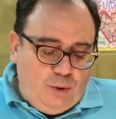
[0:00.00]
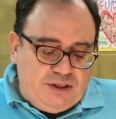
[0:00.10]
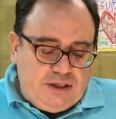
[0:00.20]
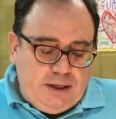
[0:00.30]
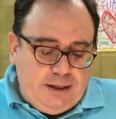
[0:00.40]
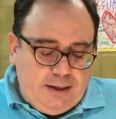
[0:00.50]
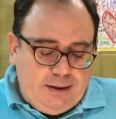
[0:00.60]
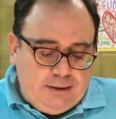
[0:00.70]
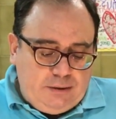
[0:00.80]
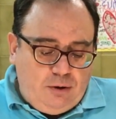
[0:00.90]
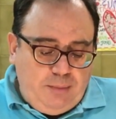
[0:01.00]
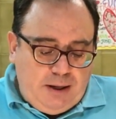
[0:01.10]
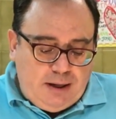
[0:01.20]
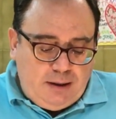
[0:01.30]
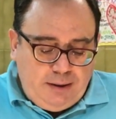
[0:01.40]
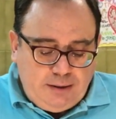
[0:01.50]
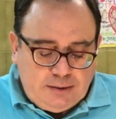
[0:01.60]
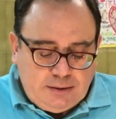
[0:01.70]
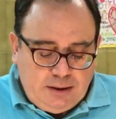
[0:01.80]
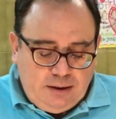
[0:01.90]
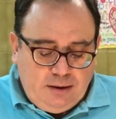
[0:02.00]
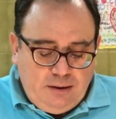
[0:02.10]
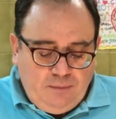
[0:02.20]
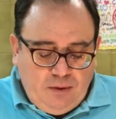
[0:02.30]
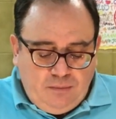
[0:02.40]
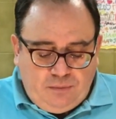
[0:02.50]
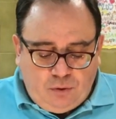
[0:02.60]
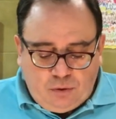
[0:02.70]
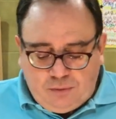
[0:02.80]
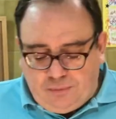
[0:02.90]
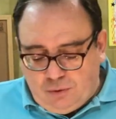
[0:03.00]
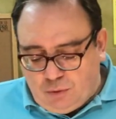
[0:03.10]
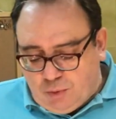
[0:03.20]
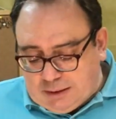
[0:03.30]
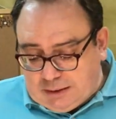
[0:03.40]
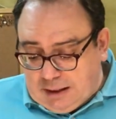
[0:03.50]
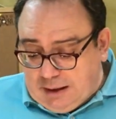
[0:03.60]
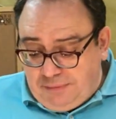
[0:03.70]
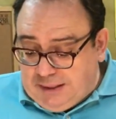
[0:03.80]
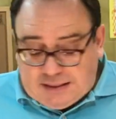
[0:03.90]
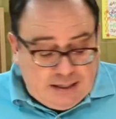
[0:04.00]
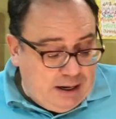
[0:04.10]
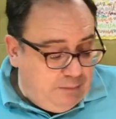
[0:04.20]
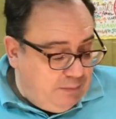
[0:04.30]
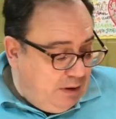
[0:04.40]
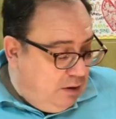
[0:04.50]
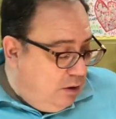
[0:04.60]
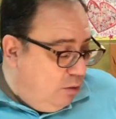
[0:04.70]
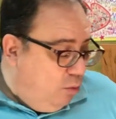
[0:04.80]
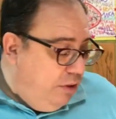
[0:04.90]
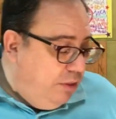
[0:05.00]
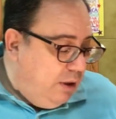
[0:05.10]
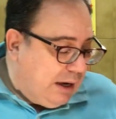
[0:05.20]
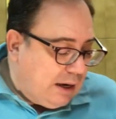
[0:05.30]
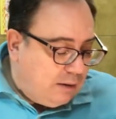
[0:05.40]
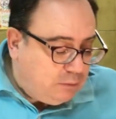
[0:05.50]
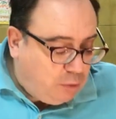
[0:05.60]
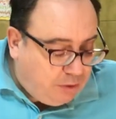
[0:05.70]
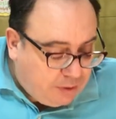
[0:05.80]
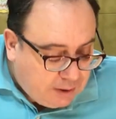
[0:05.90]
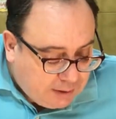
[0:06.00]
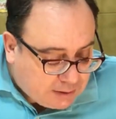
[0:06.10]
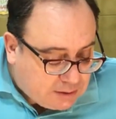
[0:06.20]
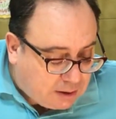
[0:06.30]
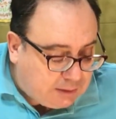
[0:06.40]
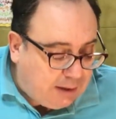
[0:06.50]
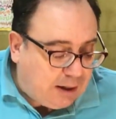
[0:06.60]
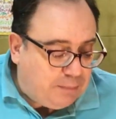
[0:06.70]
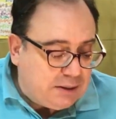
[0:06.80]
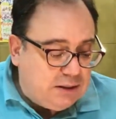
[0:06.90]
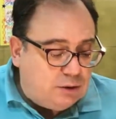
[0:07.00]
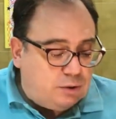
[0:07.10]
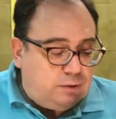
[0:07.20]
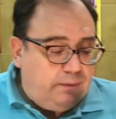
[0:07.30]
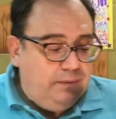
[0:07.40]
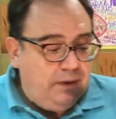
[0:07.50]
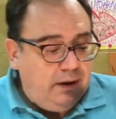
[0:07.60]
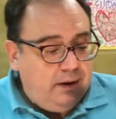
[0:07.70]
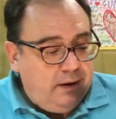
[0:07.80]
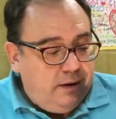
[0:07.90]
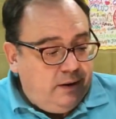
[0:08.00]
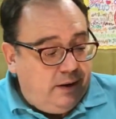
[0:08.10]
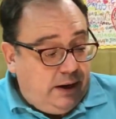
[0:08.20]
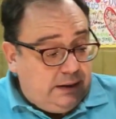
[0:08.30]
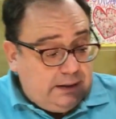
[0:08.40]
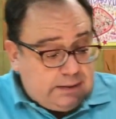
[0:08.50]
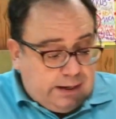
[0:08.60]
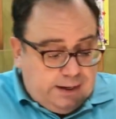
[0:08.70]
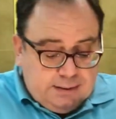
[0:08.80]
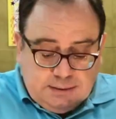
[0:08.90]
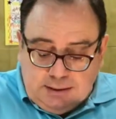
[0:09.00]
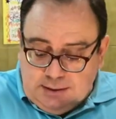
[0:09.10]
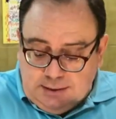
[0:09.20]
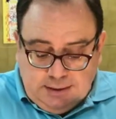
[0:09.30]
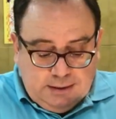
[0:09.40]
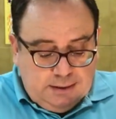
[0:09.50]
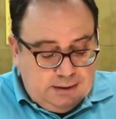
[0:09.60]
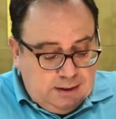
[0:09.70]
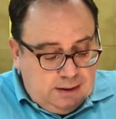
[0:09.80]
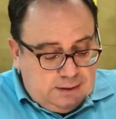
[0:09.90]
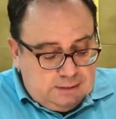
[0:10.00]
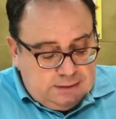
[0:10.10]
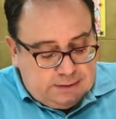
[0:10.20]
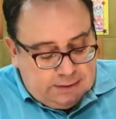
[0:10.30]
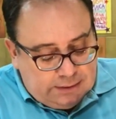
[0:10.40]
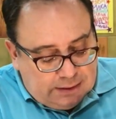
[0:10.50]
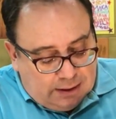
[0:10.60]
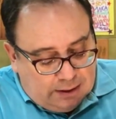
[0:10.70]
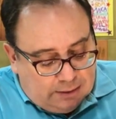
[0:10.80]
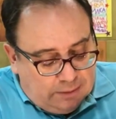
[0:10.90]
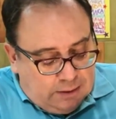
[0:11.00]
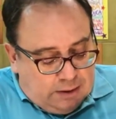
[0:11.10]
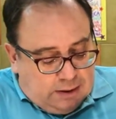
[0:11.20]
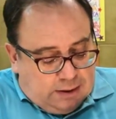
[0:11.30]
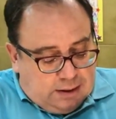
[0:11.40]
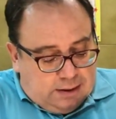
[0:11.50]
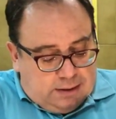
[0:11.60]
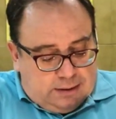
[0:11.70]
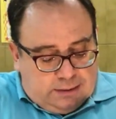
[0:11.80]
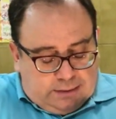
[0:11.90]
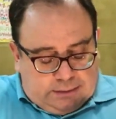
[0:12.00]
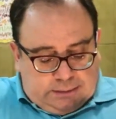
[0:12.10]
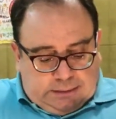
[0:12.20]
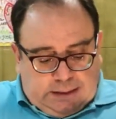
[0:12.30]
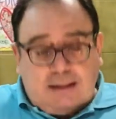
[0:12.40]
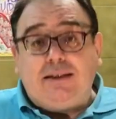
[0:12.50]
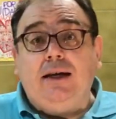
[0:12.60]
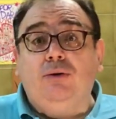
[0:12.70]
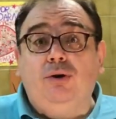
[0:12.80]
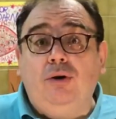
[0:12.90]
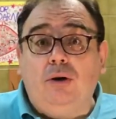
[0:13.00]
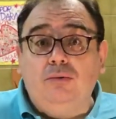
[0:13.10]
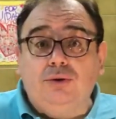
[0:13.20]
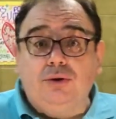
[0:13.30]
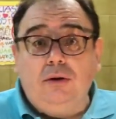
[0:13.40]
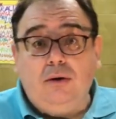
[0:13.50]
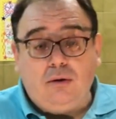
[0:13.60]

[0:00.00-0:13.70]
which terminal is for what. The same with the starting capacitor. In this case, this is a synchronous